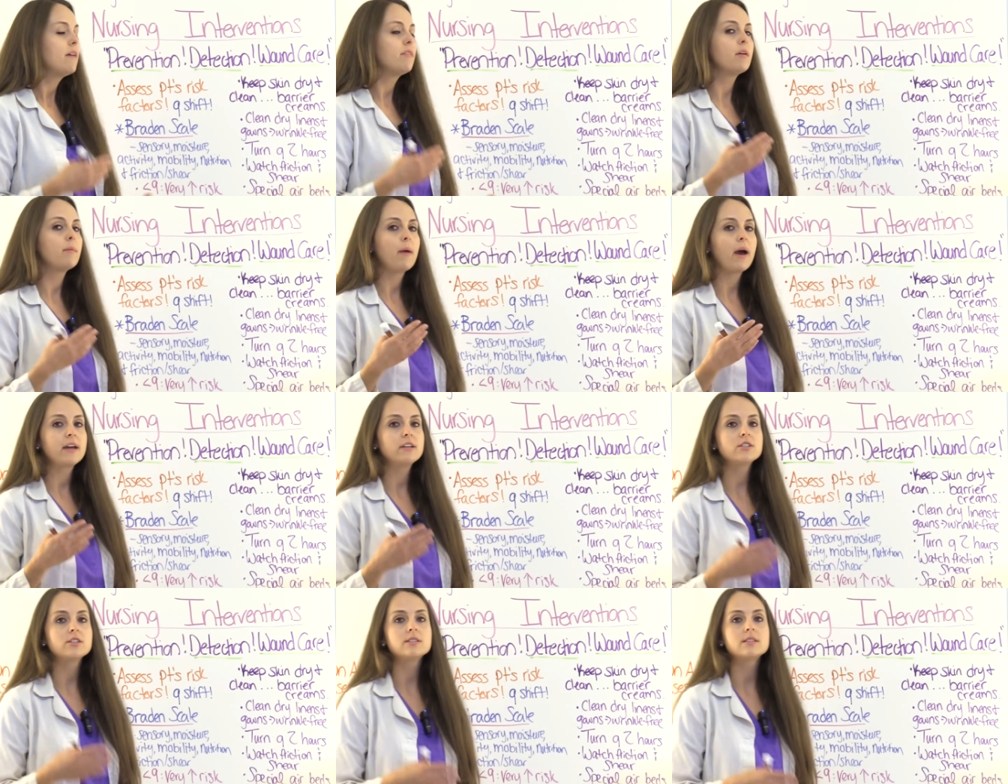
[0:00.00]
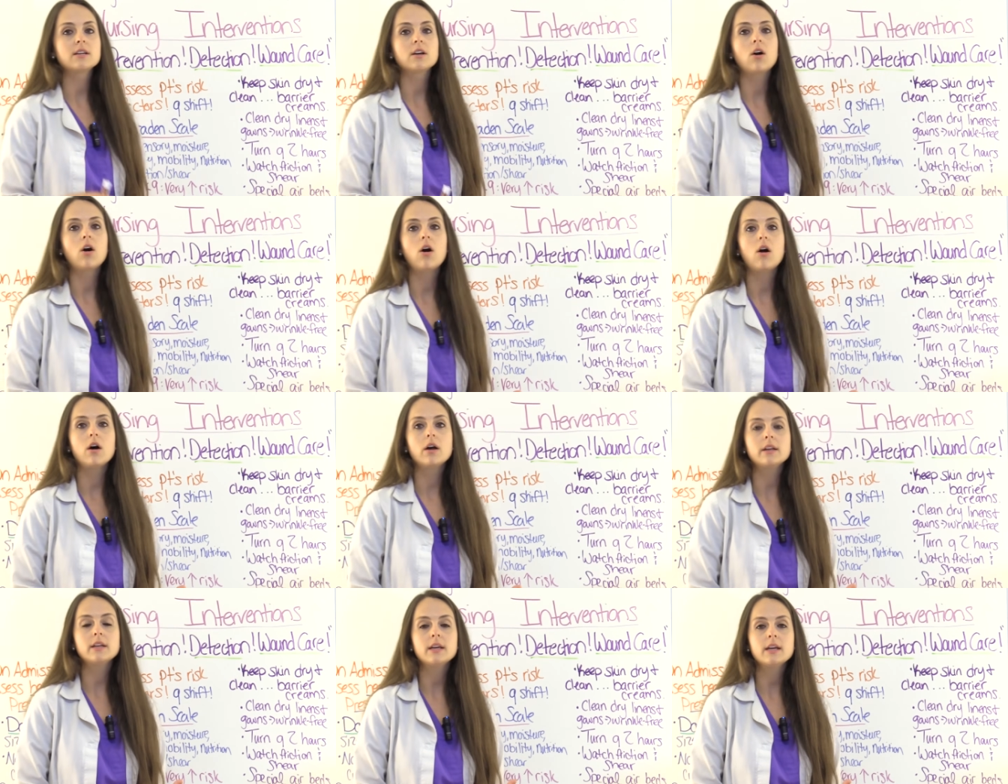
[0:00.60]
The patient's
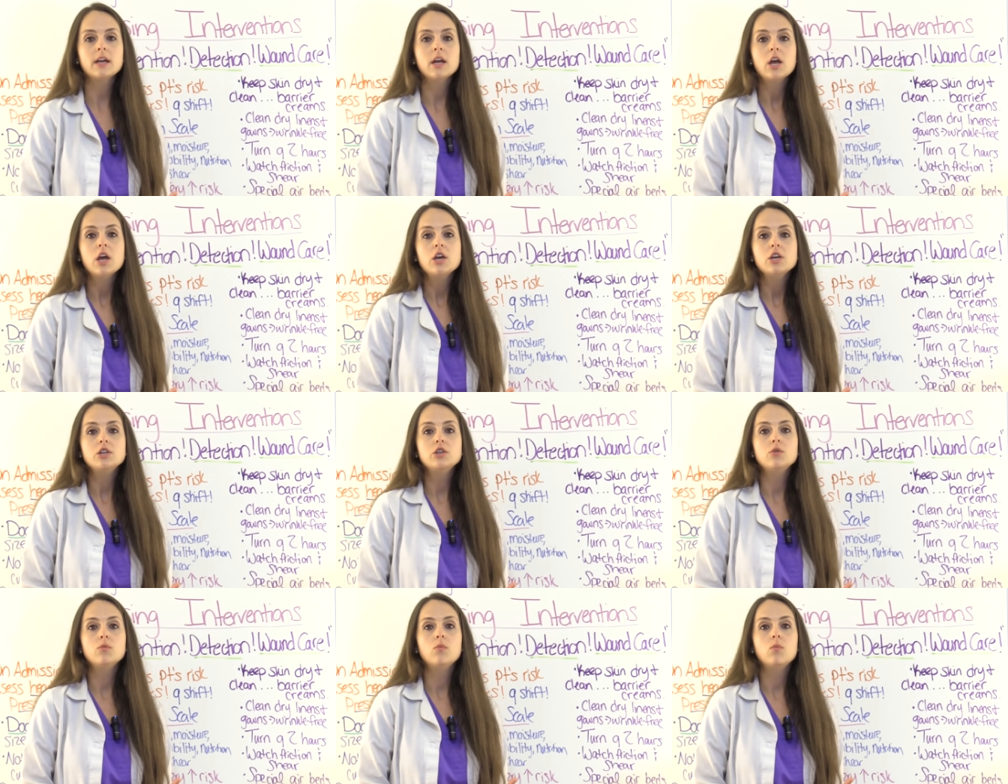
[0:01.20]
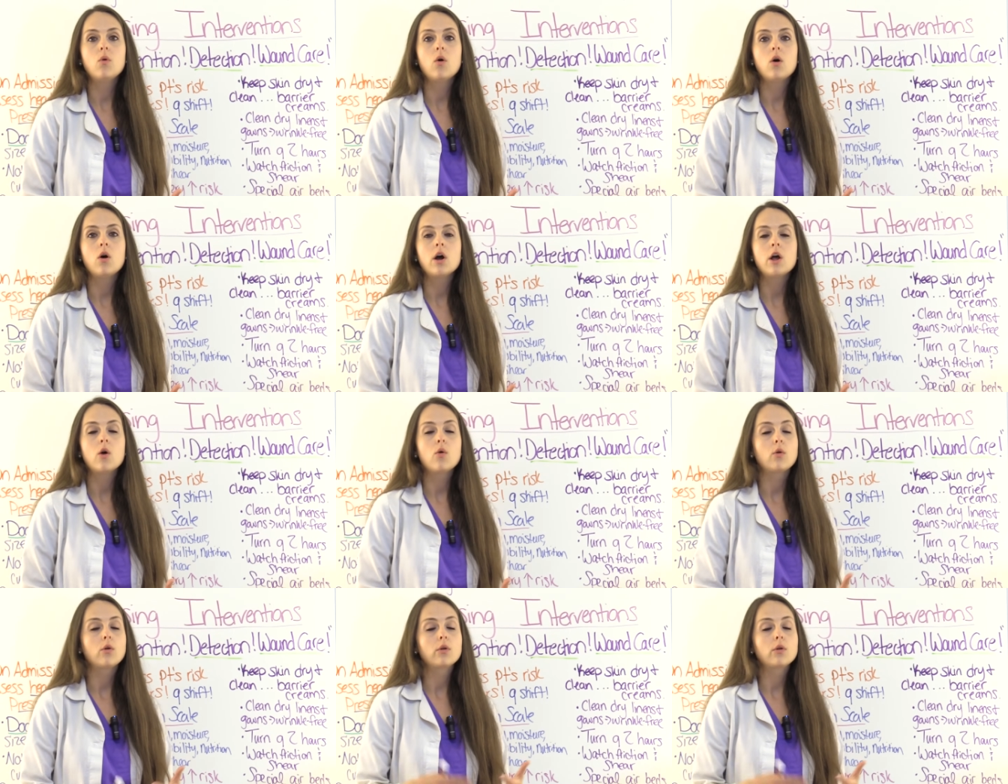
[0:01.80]
incontinent, you want,